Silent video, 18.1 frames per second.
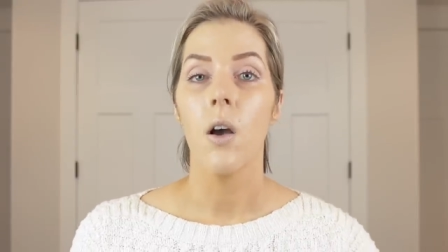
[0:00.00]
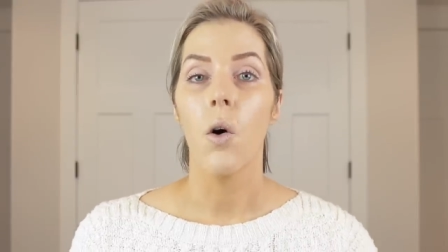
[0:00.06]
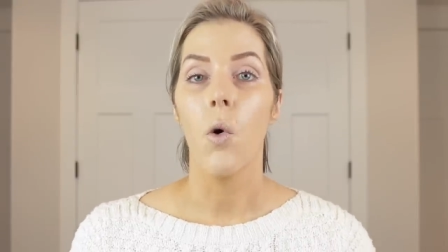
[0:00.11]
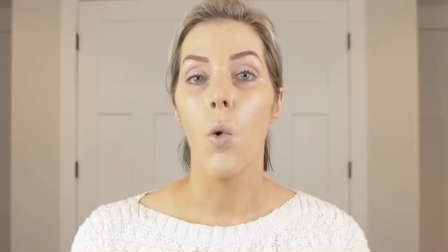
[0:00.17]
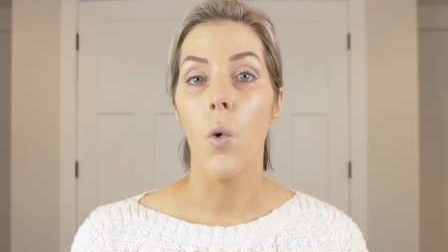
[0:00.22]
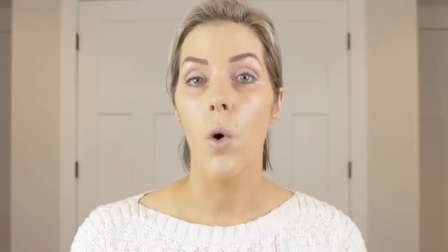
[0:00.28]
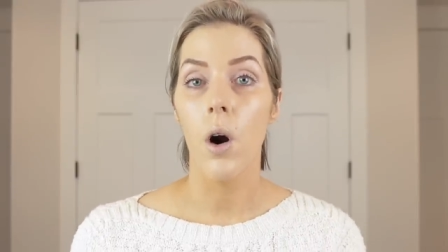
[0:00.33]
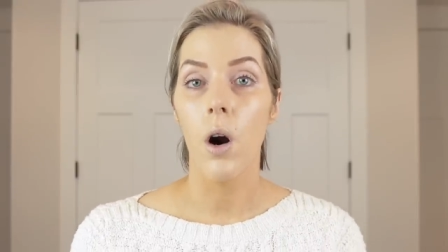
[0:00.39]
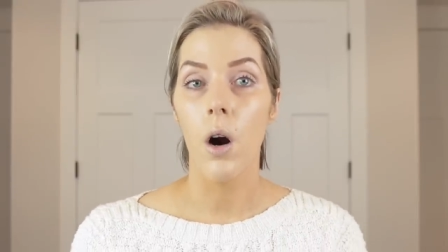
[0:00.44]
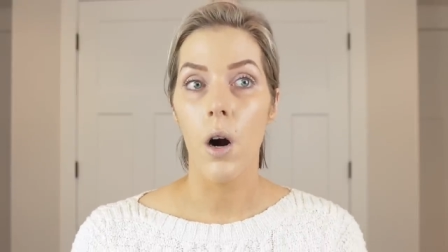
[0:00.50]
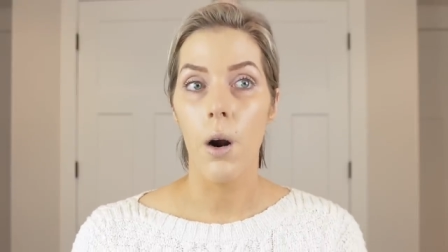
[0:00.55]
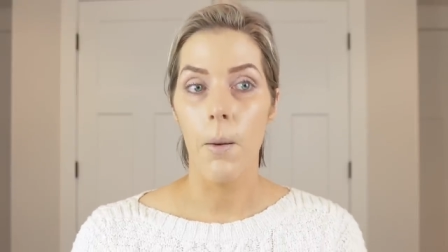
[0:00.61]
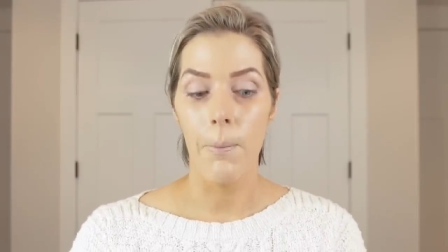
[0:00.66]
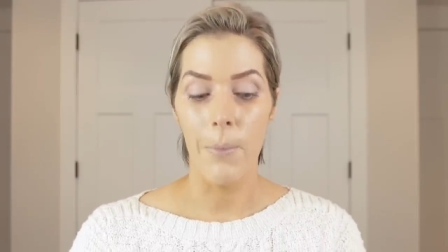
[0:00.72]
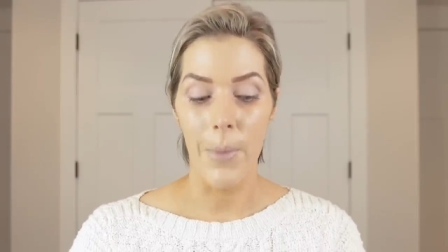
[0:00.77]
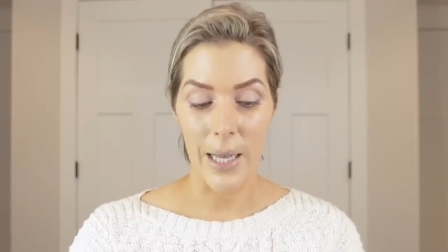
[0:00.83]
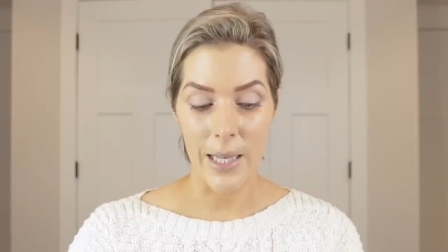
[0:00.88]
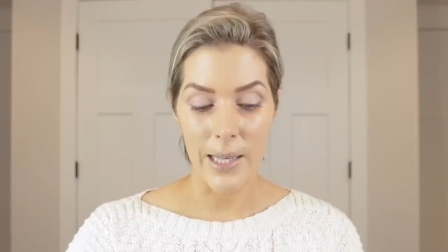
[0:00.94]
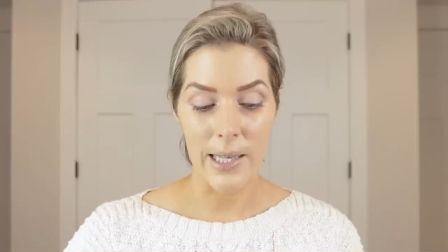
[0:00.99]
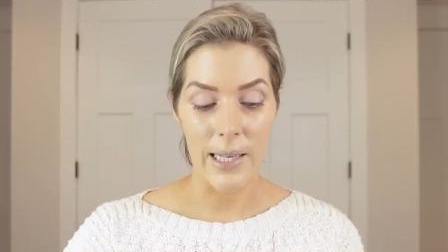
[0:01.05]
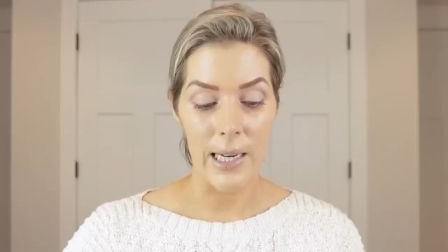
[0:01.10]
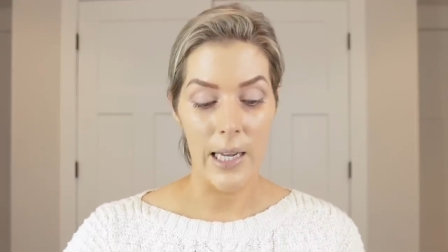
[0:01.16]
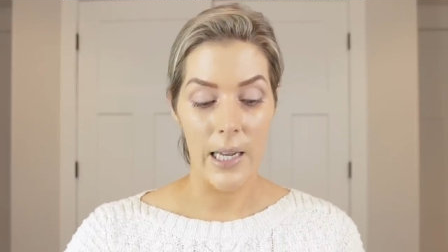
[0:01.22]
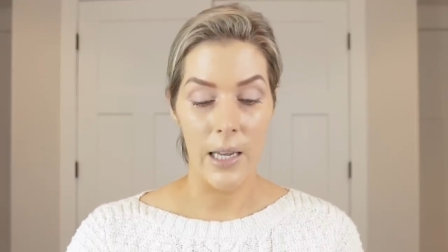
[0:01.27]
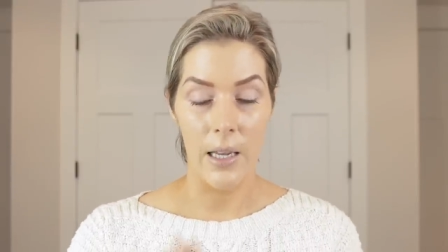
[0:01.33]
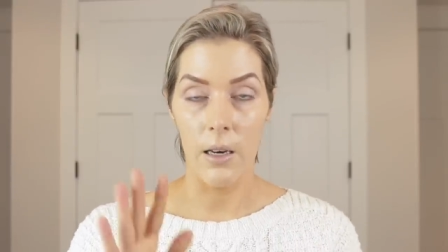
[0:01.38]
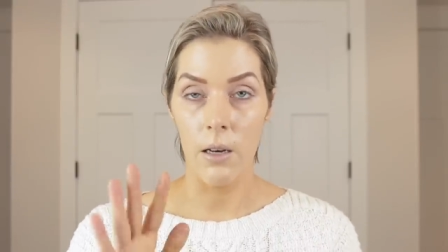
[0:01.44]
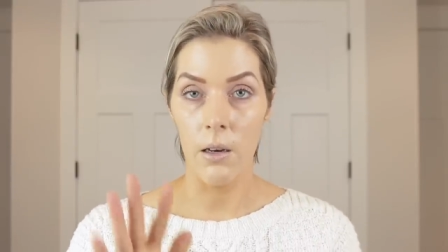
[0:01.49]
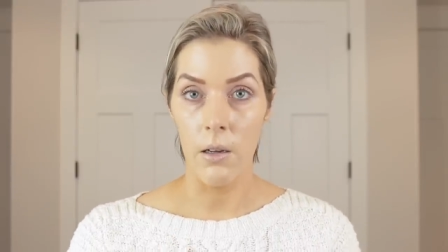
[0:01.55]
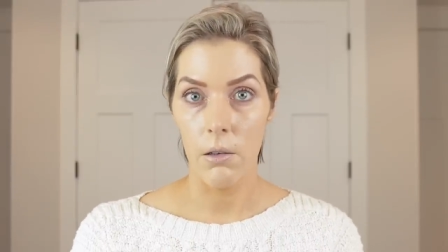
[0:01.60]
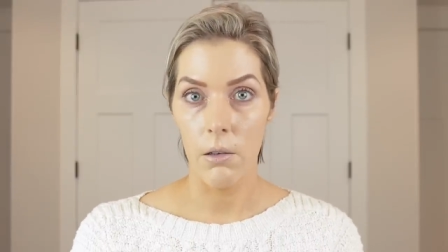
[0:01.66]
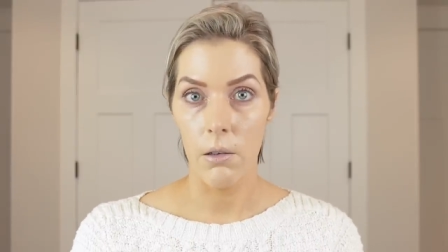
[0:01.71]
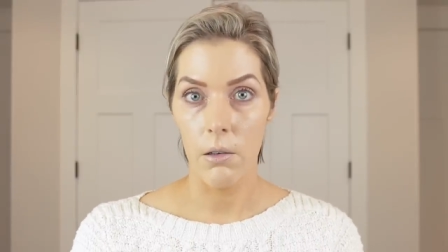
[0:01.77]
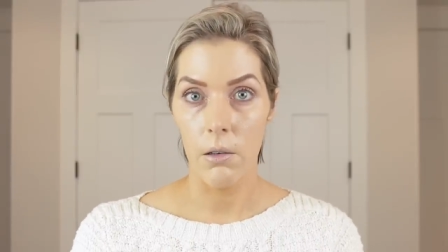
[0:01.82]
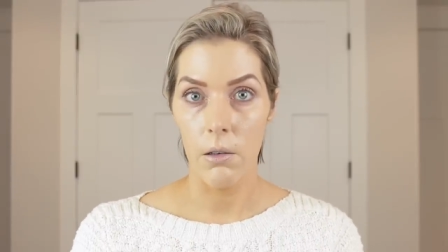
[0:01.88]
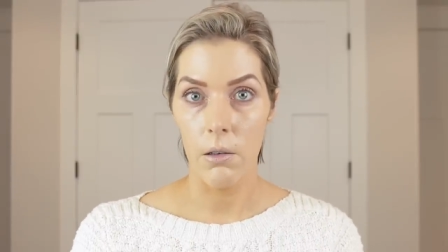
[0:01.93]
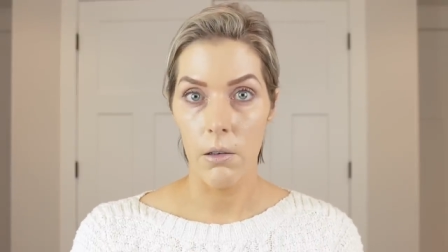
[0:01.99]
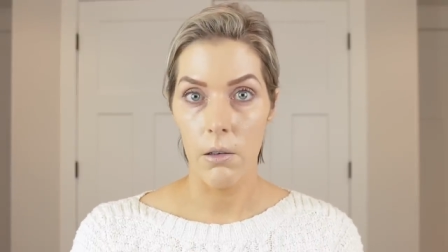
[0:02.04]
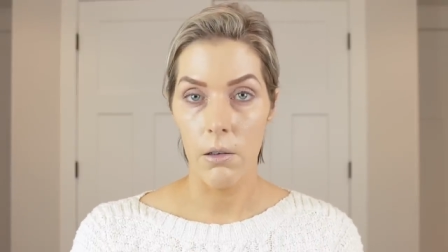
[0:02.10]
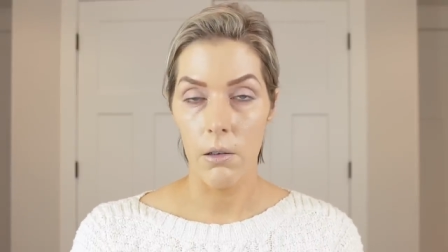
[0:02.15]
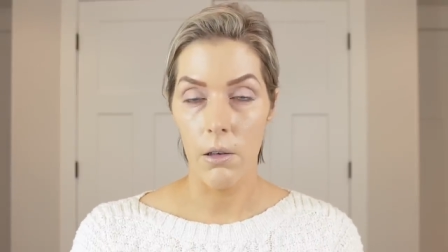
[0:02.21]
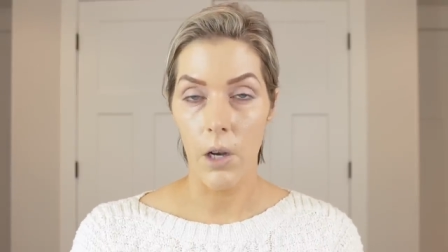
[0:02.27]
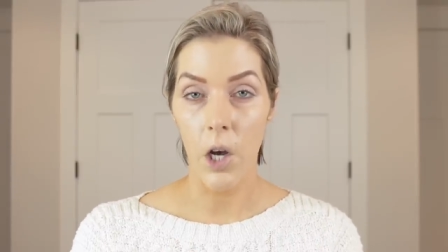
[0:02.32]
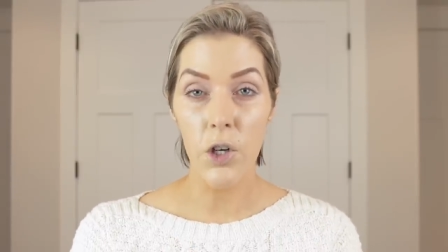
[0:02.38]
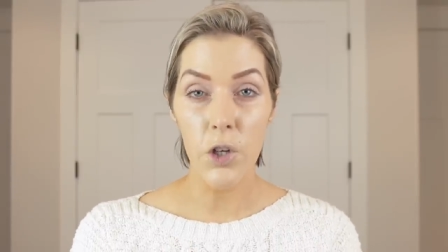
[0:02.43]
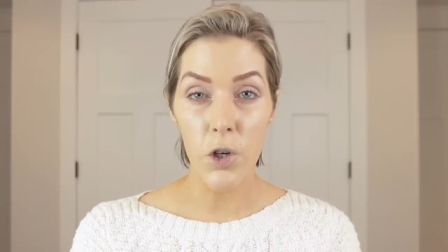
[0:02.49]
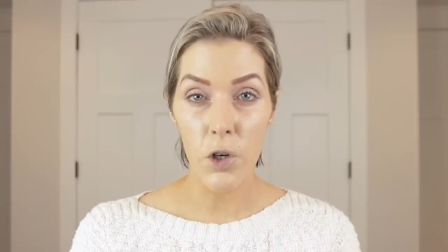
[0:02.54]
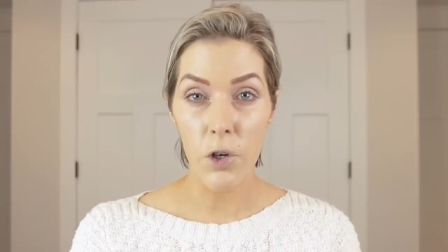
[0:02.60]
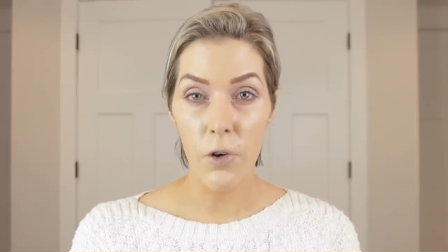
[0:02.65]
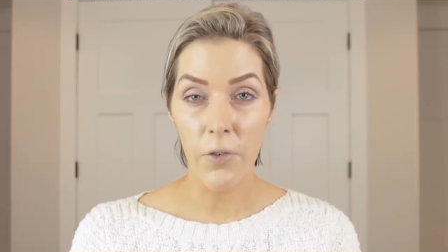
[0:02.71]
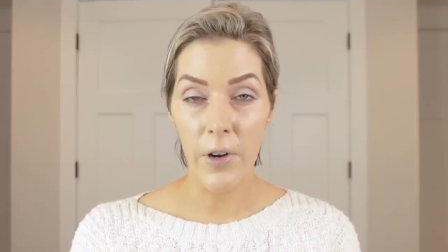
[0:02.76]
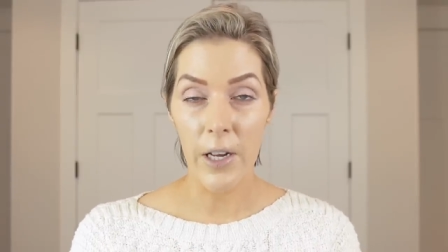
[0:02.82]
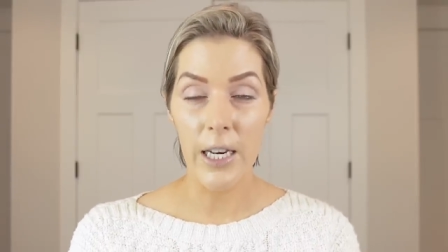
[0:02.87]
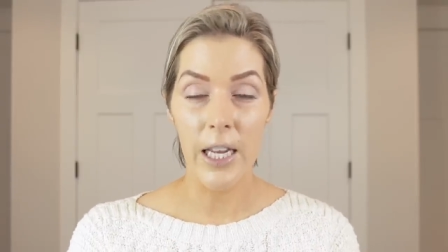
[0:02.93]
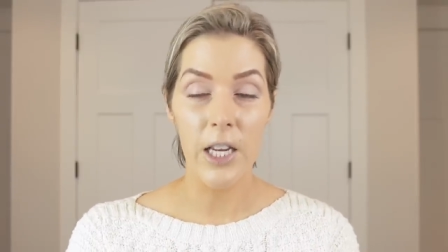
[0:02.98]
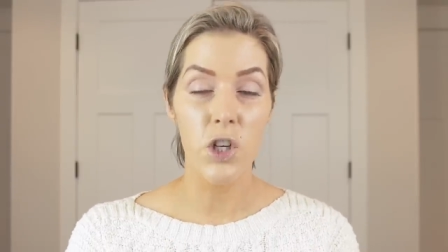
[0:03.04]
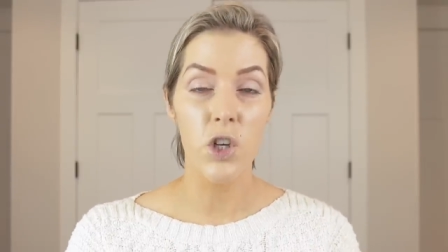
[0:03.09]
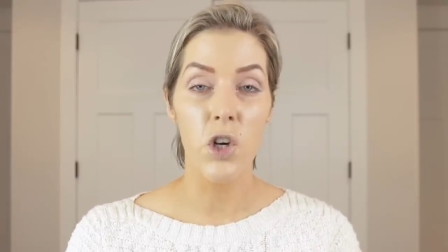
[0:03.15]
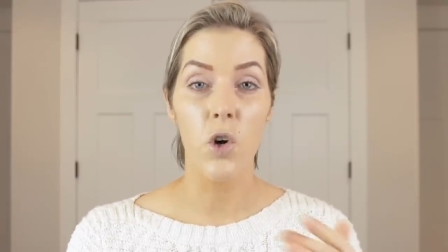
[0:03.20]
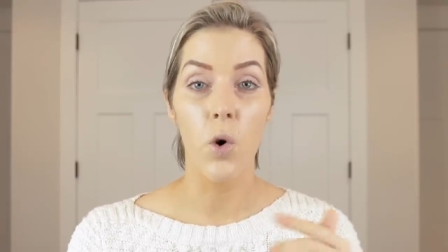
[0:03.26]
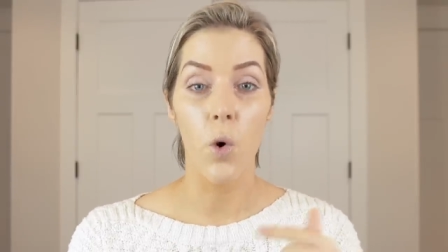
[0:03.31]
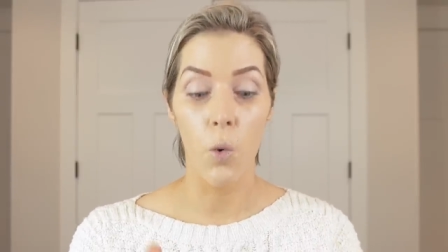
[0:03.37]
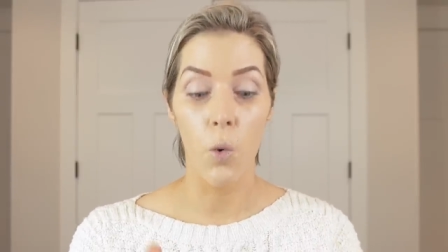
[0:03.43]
or mixed in under your foundation